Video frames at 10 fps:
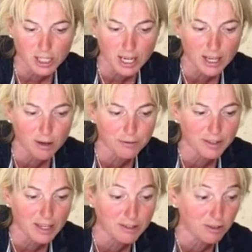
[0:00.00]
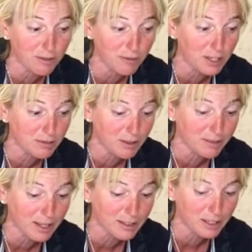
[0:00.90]
the clay off centre if anyone's
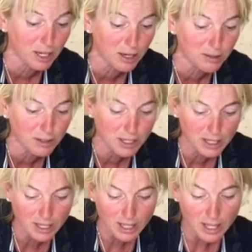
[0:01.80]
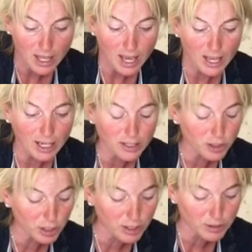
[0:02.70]
had a go. And I
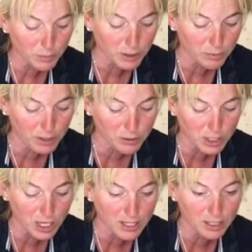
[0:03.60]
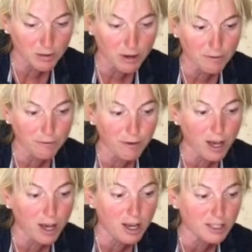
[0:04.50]
do this with the wheel turning quite
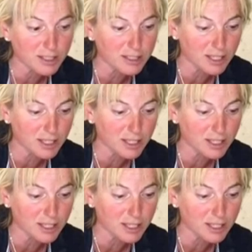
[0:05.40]
fast.